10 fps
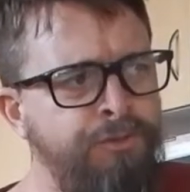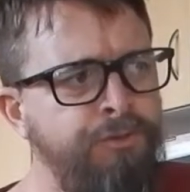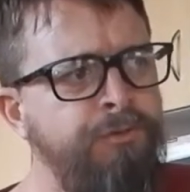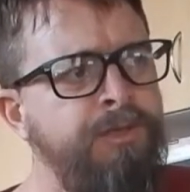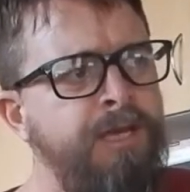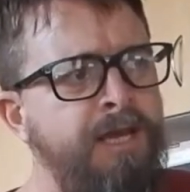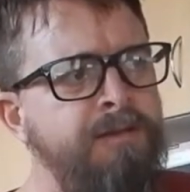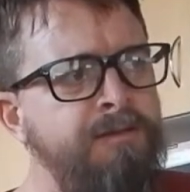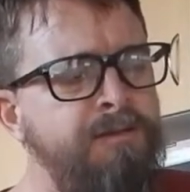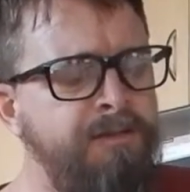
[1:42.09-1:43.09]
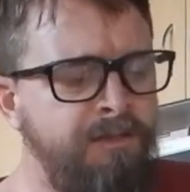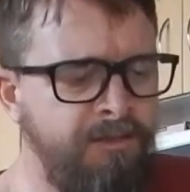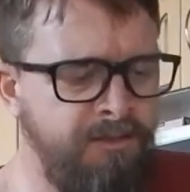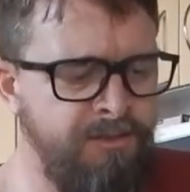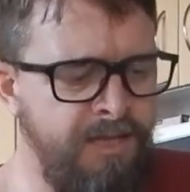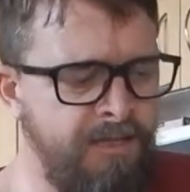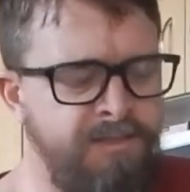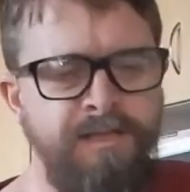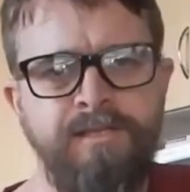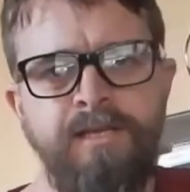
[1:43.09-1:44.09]
in the end, because I
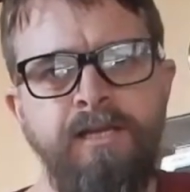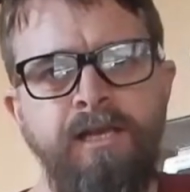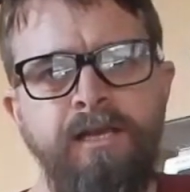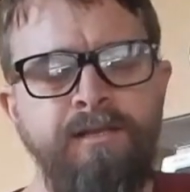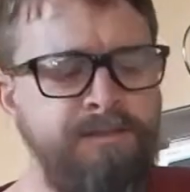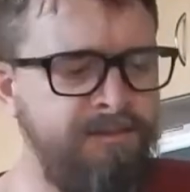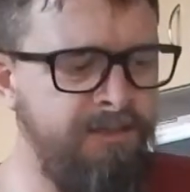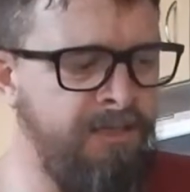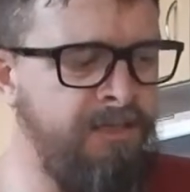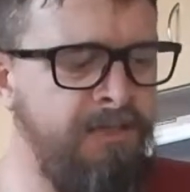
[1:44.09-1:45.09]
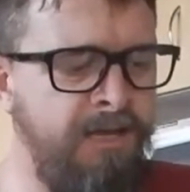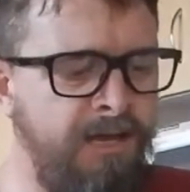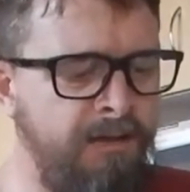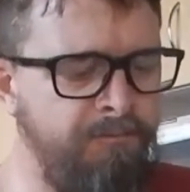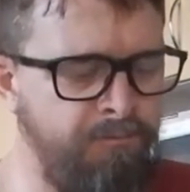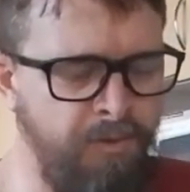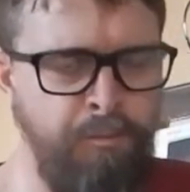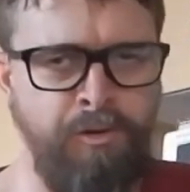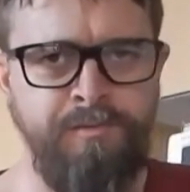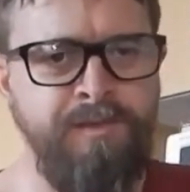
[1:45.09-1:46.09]
had 16 litres in,
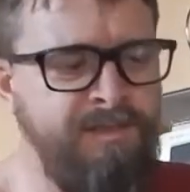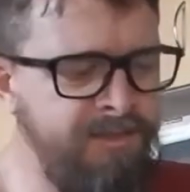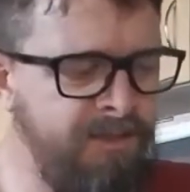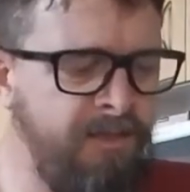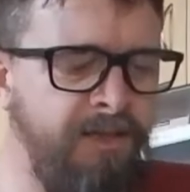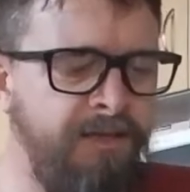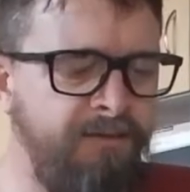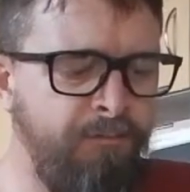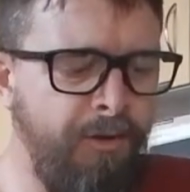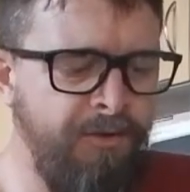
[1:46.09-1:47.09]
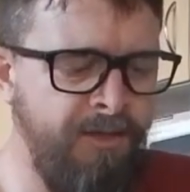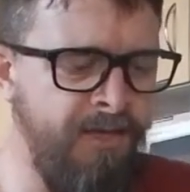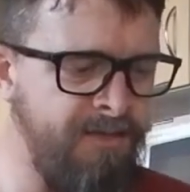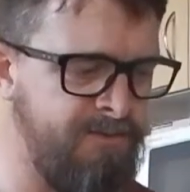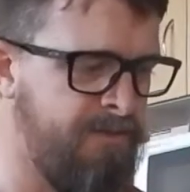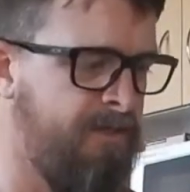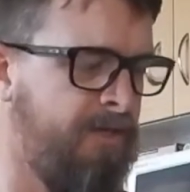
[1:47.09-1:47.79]
approximately 16 litres in both kegs.